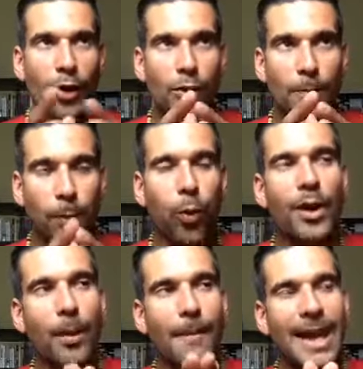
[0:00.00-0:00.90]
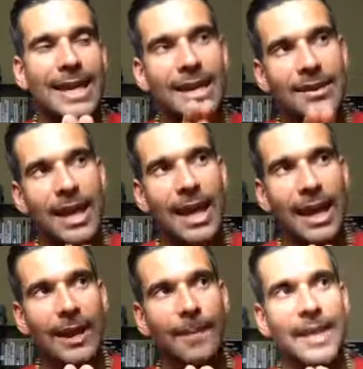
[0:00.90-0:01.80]
the point I'm making
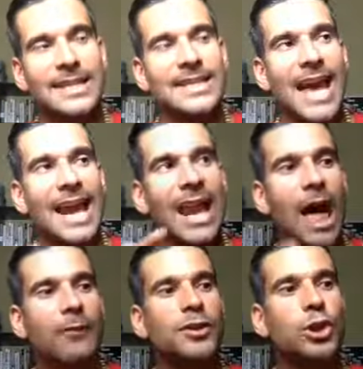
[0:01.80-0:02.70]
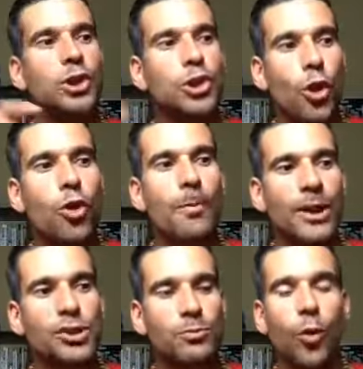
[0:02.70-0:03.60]
there is that love is so
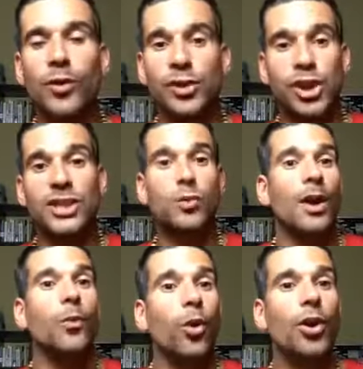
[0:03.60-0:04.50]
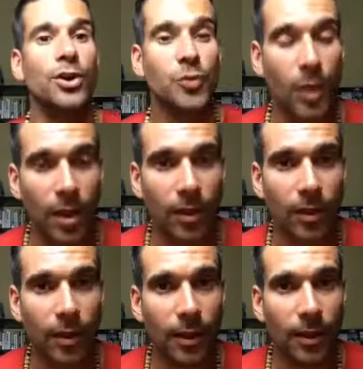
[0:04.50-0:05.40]
much more than just one word as well,
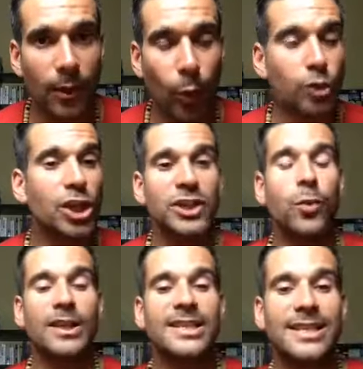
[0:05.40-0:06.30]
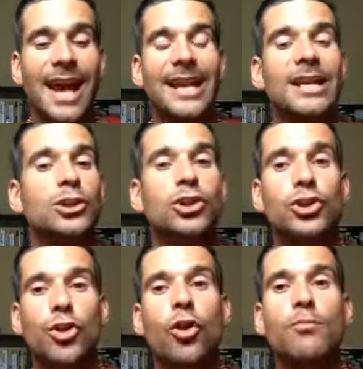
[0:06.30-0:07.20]
or just one state. It is
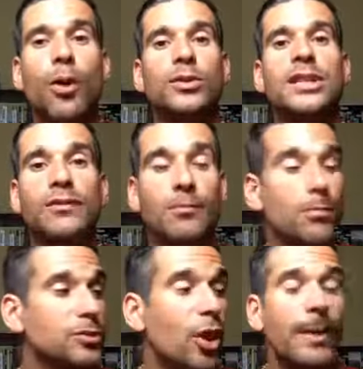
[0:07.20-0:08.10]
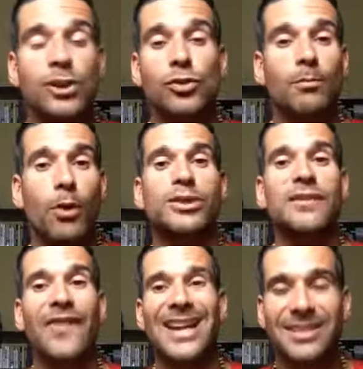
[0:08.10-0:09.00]
so multi-dimensional and
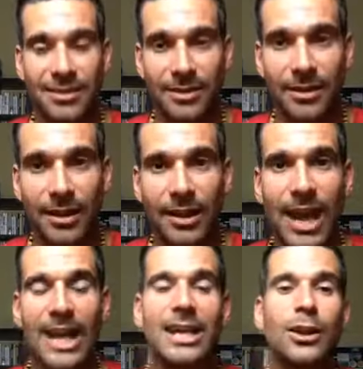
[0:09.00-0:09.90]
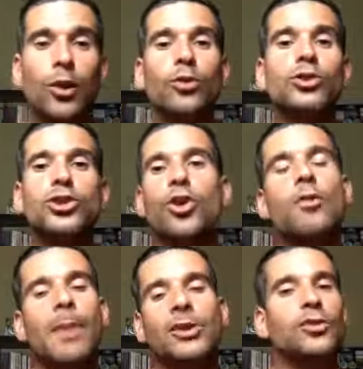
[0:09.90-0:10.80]
multifaceted, and it includes so
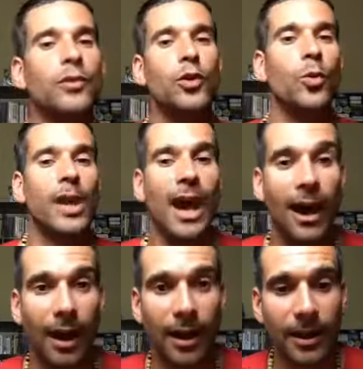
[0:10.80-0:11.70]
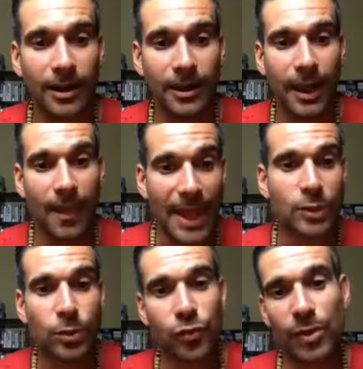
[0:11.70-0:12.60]
much of who we are. And
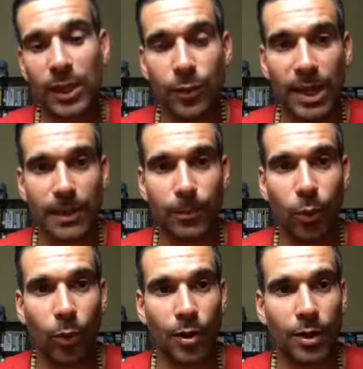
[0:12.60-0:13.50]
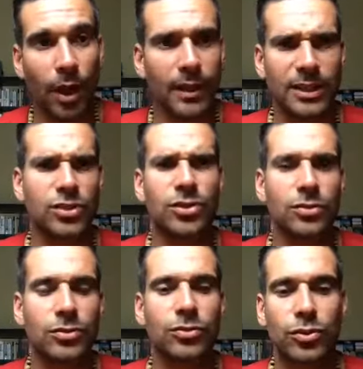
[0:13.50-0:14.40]
that's what's really, really important. Like,
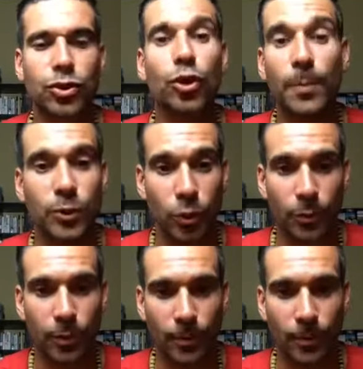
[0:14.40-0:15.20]
that's super, super